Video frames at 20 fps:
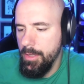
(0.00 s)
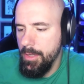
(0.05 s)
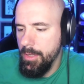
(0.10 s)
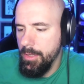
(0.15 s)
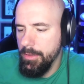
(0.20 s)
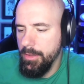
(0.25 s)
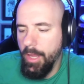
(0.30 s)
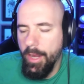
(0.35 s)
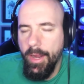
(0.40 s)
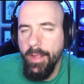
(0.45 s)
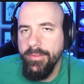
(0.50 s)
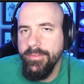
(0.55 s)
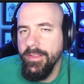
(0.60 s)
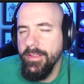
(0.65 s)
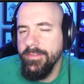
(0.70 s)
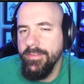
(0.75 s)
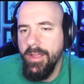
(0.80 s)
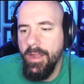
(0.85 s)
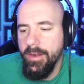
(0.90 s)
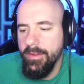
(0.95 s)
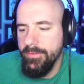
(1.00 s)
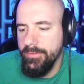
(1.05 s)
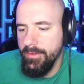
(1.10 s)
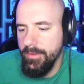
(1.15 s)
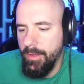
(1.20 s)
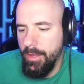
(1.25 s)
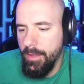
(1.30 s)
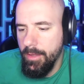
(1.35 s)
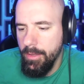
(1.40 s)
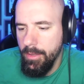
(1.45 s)
Like it's it's honestly
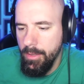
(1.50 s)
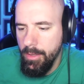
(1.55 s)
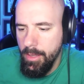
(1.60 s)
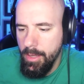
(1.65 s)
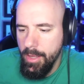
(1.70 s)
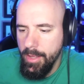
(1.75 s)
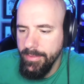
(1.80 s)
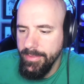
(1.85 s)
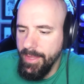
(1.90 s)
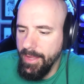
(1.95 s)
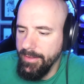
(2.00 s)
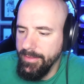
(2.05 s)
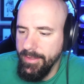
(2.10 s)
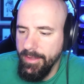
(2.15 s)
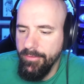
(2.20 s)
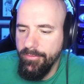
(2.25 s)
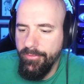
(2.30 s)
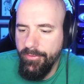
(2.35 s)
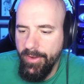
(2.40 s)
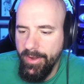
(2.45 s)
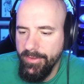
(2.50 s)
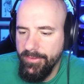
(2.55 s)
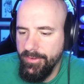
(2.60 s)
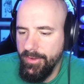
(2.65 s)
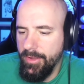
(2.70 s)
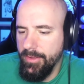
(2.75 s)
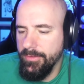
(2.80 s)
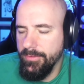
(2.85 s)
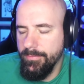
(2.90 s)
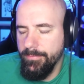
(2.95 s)
like they did franchise.